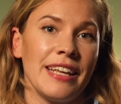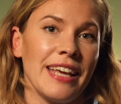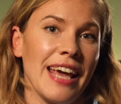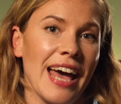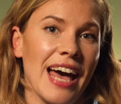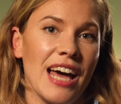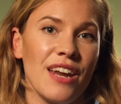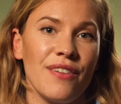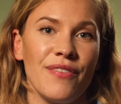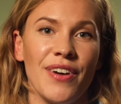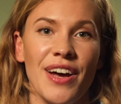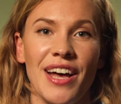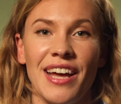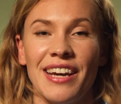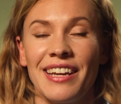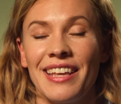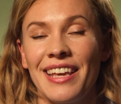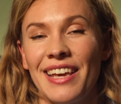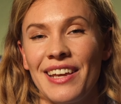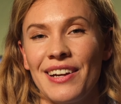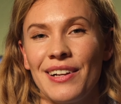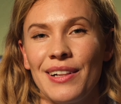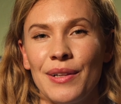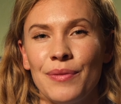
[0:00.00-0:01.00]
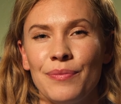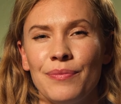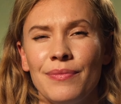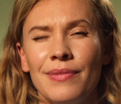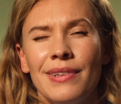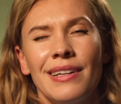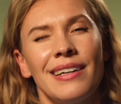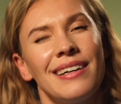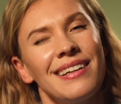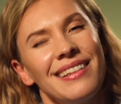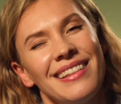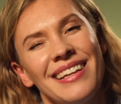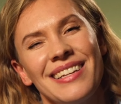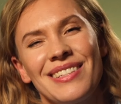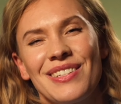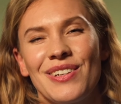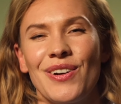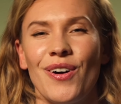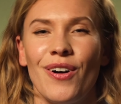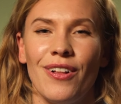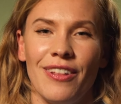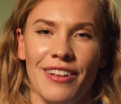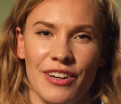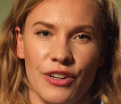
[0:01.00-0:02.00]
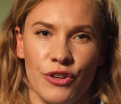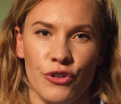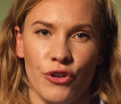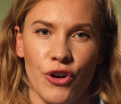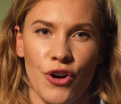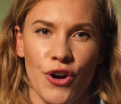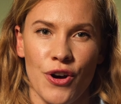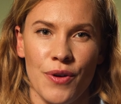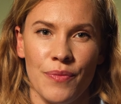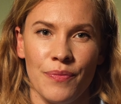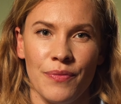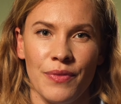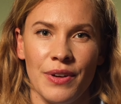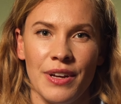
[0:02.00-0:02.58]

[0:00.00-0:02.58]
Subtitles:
Canva and Kittl, let's call it a draw.